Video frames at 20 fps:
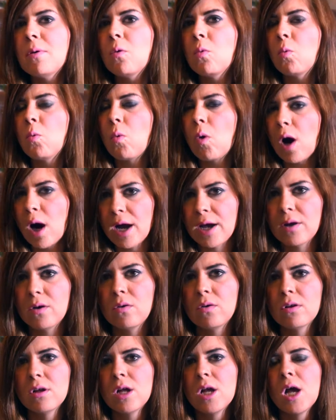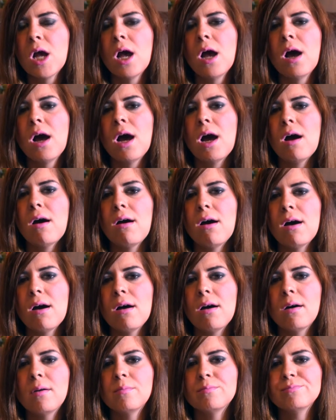a while.
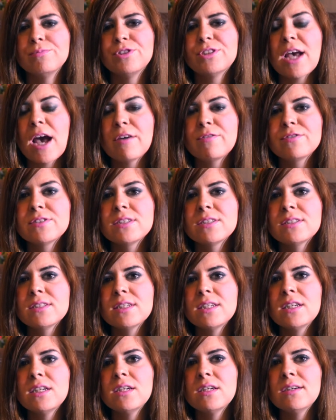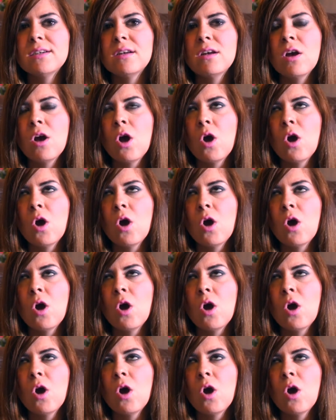Definitely